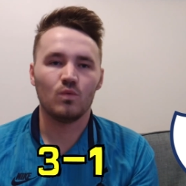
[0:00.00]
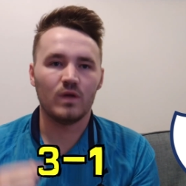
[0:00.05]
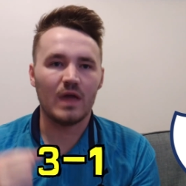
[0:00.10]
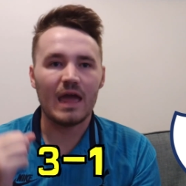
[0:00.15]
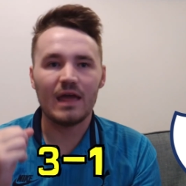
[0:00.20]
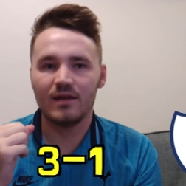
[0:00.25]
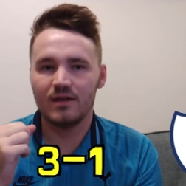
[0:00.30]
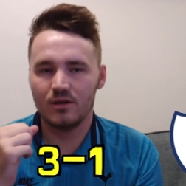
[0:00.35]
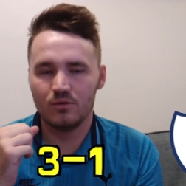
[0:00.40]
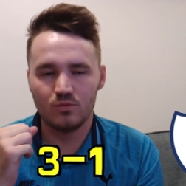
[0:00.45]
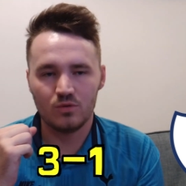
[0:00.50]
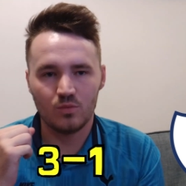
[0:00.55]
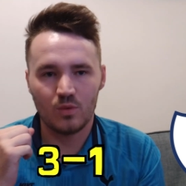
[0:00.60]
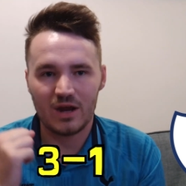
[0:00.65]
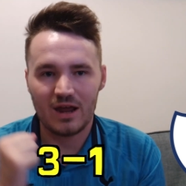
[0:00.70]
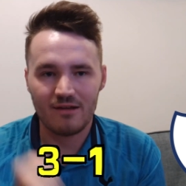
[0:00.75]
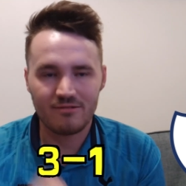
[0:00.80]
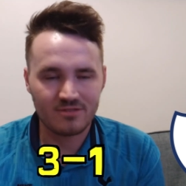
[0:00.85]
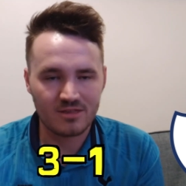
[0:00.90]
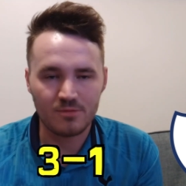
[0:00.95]
Eh, eh,
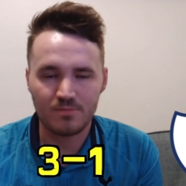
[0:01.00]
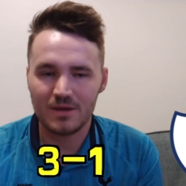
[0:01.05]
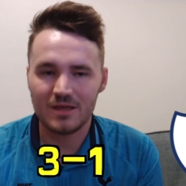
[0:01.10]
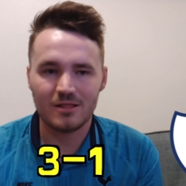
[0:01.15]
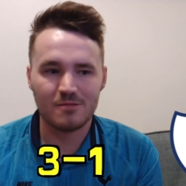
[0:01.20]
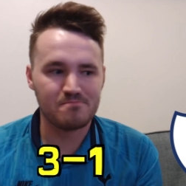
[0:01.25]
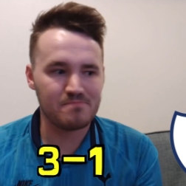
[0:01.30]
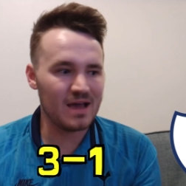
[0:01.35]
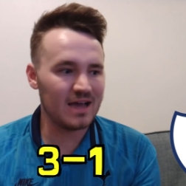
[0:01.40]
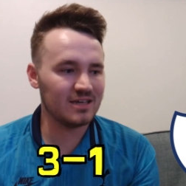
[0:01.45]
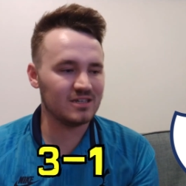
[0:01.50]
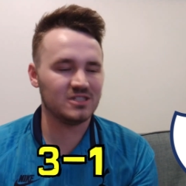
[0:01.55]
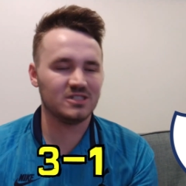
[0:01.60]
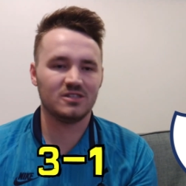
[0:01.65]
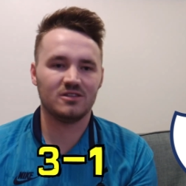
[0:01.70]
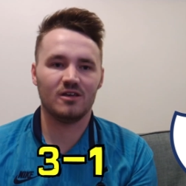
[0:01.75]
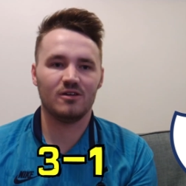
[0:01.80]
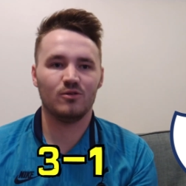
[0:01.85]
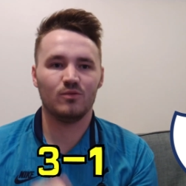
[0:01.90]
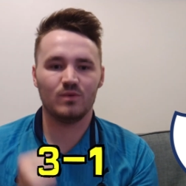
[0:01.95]
we have to be the
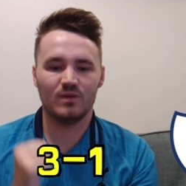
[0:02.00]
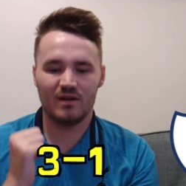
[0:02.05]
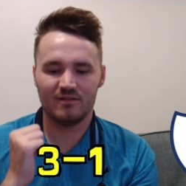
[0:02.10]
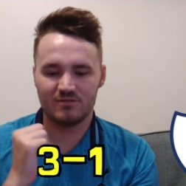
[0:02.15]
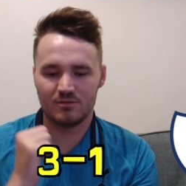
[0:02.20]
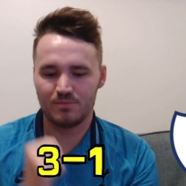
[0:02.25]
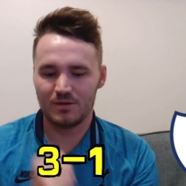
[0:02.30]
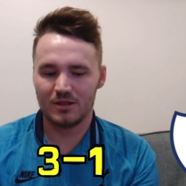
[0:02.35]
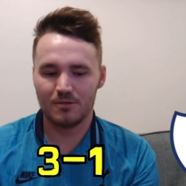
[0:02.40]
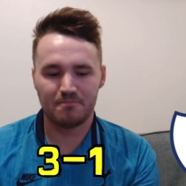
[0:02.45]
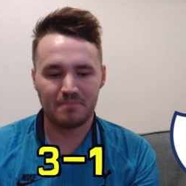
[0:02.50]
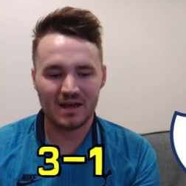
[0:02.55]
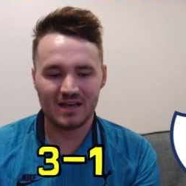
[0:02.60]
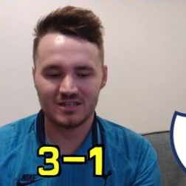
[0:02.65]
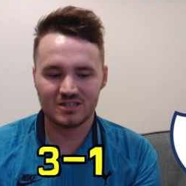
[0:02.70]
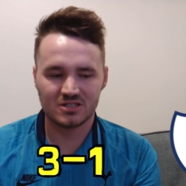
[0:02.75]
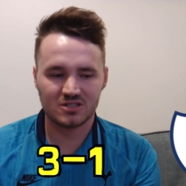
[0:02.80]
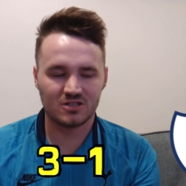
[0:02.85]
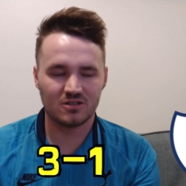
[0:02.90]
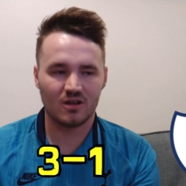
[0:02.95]
best. We have to be the
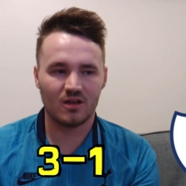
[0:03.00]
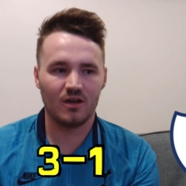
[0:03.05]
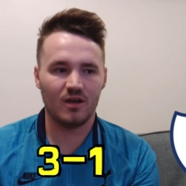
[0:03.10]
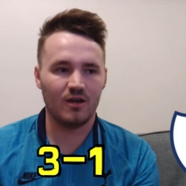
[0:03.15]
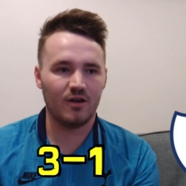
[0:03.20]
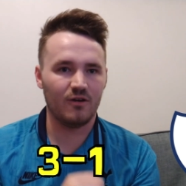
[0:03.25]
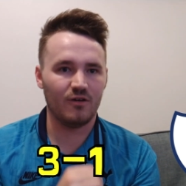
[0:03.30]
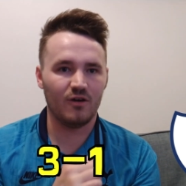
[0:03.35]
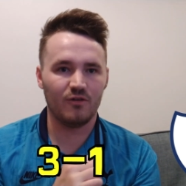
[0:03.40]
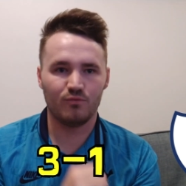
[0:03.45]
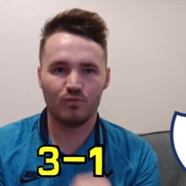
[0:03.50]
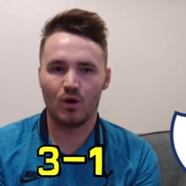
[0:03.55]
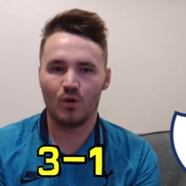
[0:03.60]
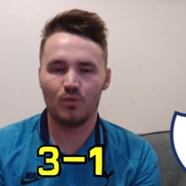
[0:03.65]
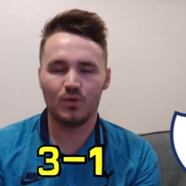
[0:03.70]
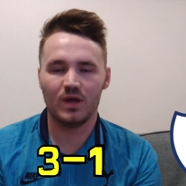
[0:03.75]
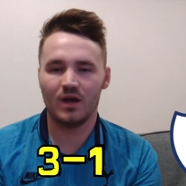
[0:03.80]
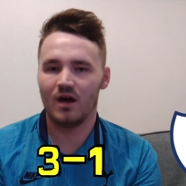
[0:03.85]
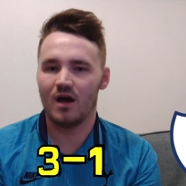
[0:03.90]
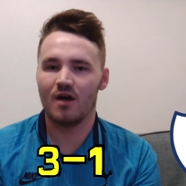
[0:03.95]
best uh, of what
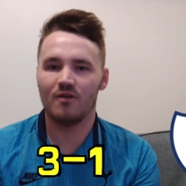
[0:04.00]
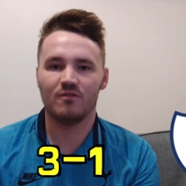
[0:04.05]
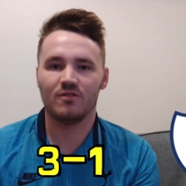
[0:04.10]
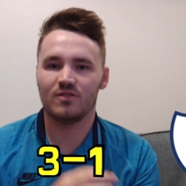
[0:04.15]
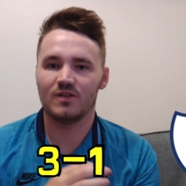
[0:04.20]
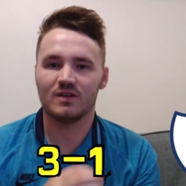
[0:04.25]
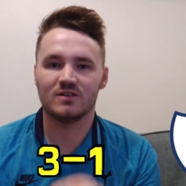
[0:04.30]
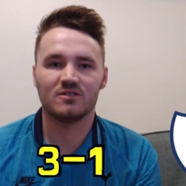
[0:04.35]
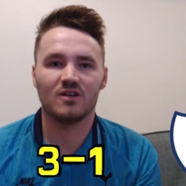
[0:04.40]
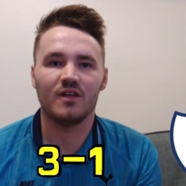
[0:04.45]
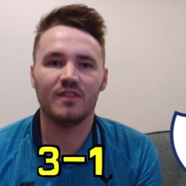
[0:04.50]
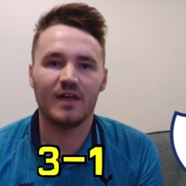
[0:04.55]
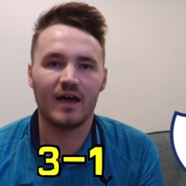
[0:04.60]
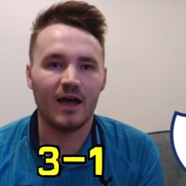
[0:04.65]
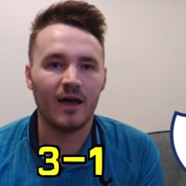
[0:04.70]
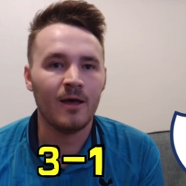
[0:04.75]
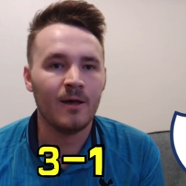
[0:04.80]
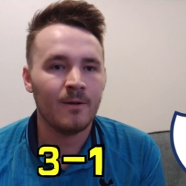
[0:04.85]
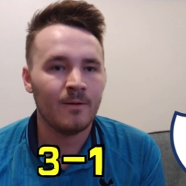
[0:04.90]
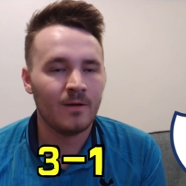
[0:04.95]
we are and things like
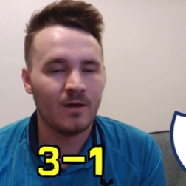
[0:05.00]
that.